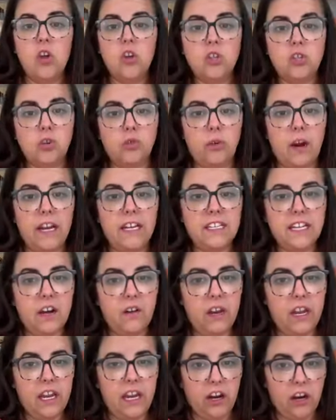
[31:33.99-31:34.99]
So right
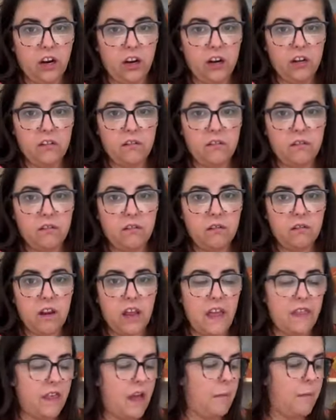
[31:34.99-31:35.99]
down here
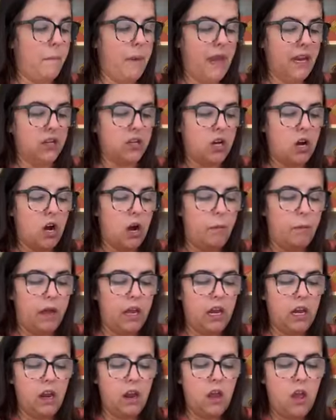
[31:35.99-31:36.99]
in that pinned
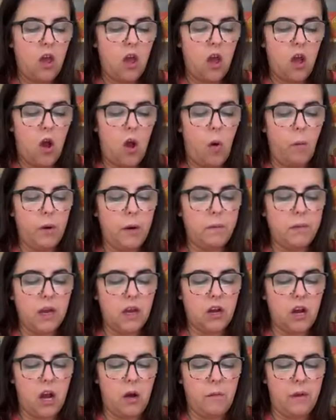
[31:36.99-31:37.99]
comment, open up
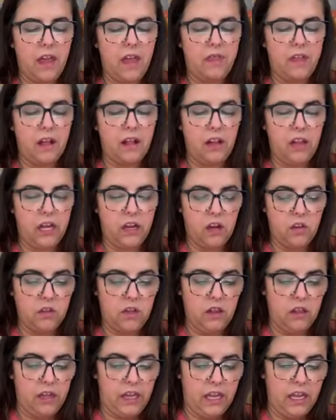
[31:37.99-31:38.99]
that comment and then click on
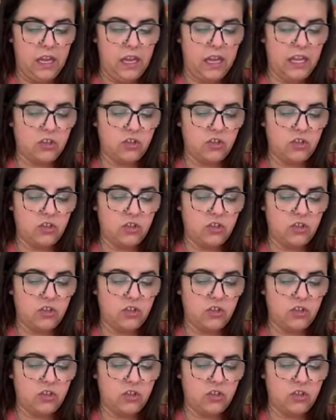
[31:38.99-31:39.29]
the link.